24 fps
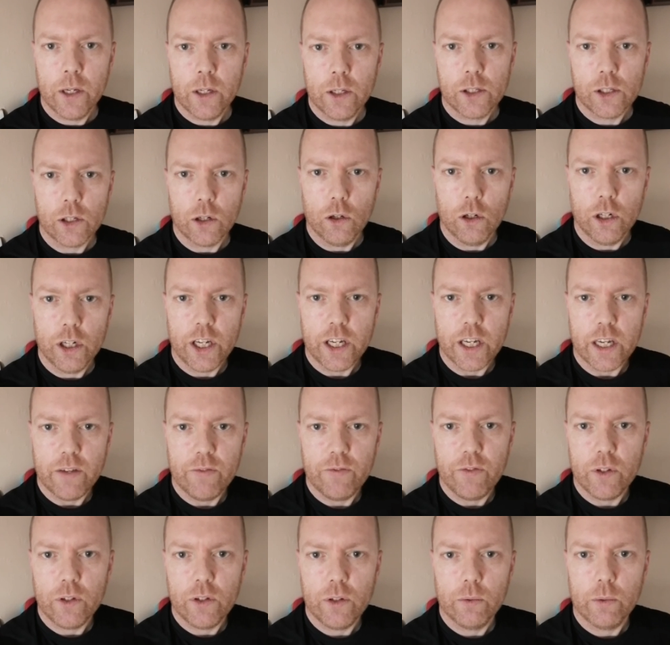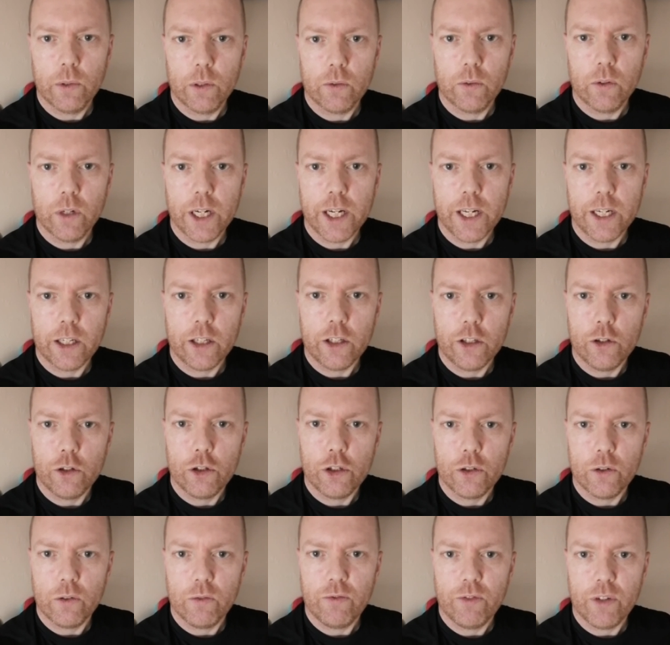So if you do it right, you
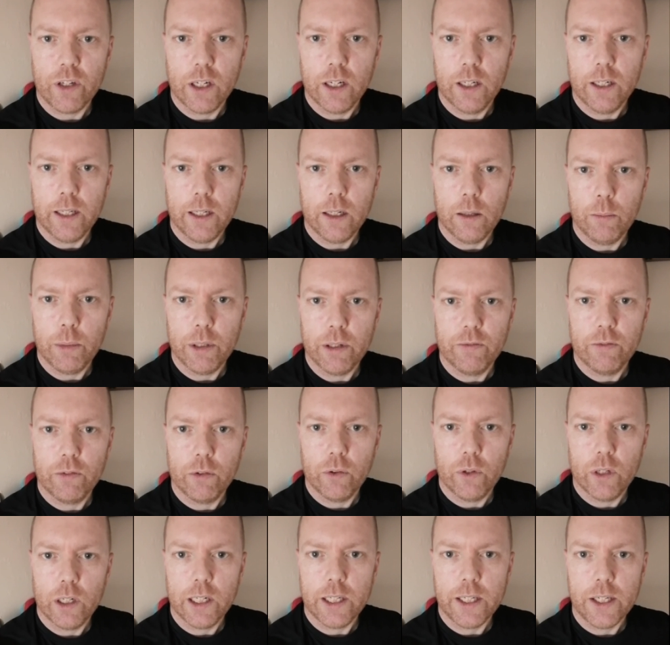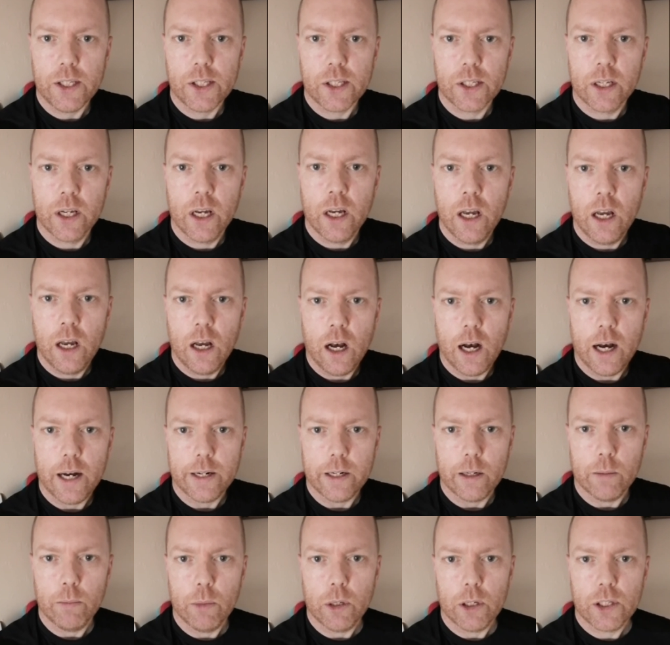should feel a little bit of a release on
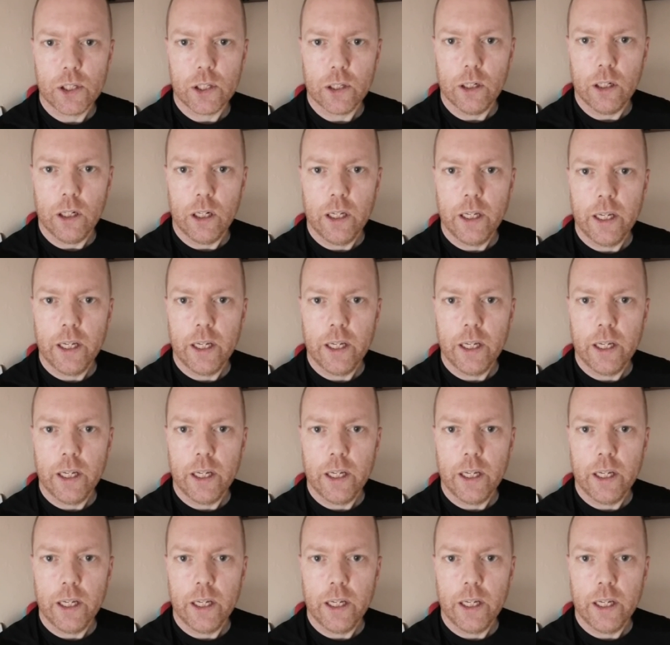the muscle